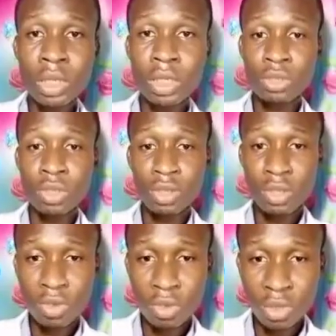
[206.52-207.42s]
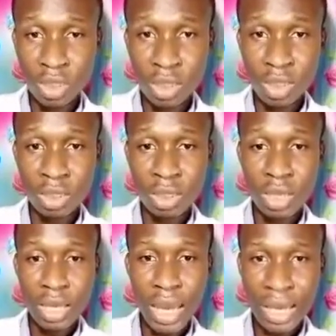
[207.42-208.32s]
treat this condition,
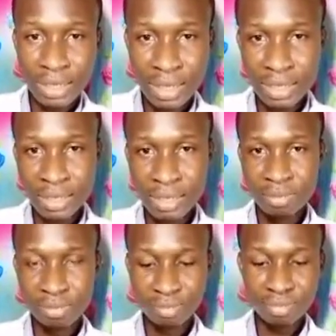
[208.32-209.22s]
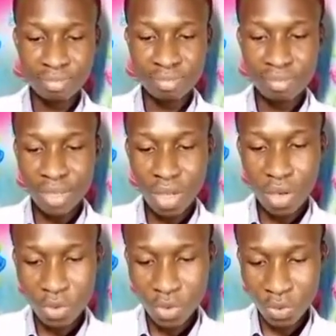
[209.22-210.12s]
and then
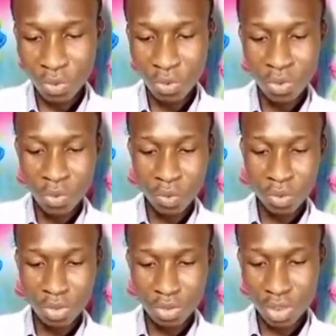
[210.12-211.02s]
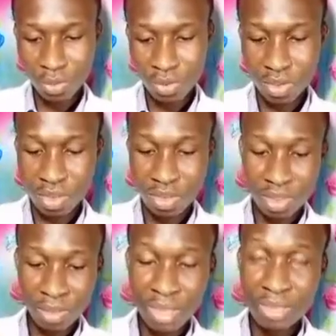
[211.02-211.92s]
also we're going to look about
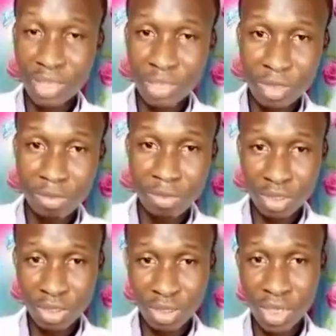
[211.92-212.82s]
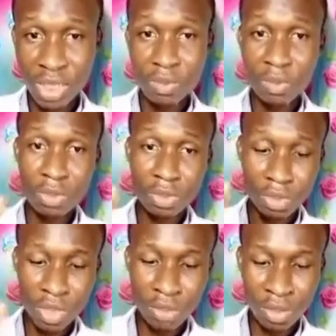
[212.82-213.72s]
some assessment procedures. We're going to
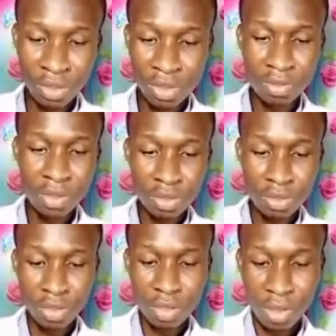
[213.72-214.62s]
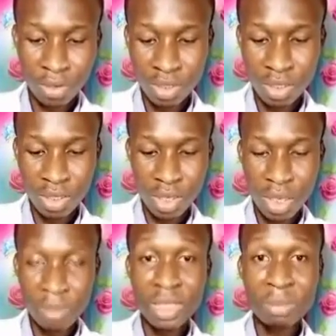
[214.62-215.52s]
talk about
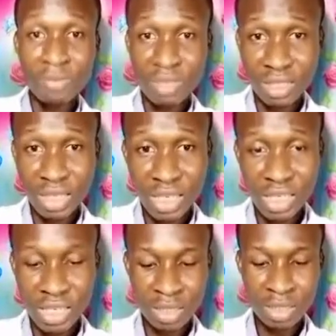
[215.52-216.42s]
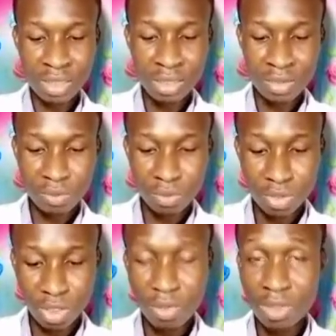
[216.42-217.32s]
some investigations. We're going to
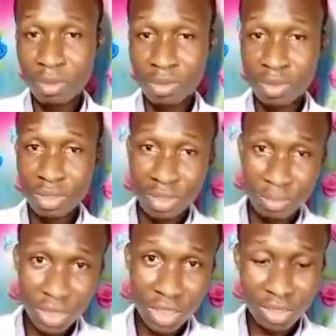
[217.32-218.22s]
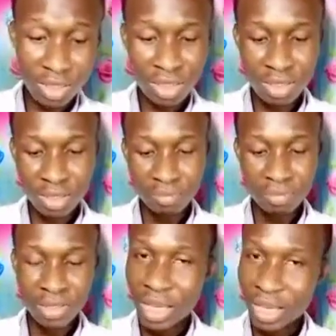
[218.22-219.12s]
talk about some special tests,
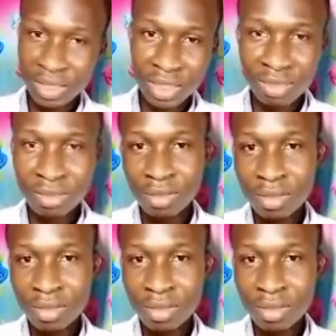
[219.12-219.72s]
and then